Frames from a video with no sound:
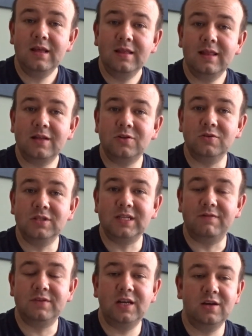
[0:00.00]
that's all
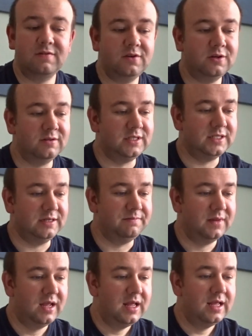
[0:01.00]
stuff to look forward to.
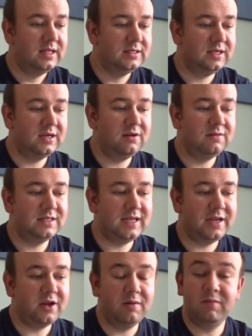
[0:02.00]
So the
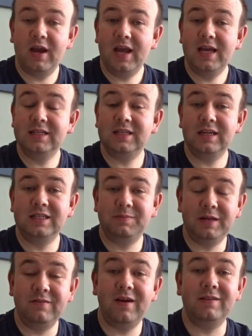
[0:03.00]
take home is, it's
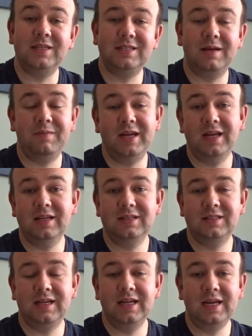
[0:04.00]
been a very
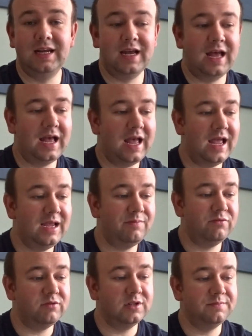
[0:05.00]
sunny
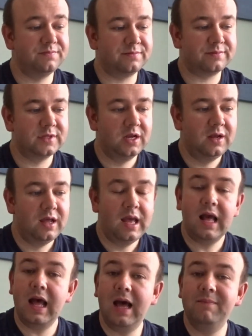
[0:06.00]
April.
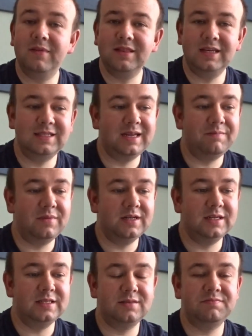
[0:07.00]
These
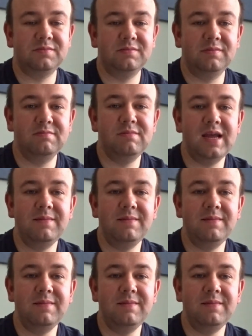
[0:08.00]
numbers may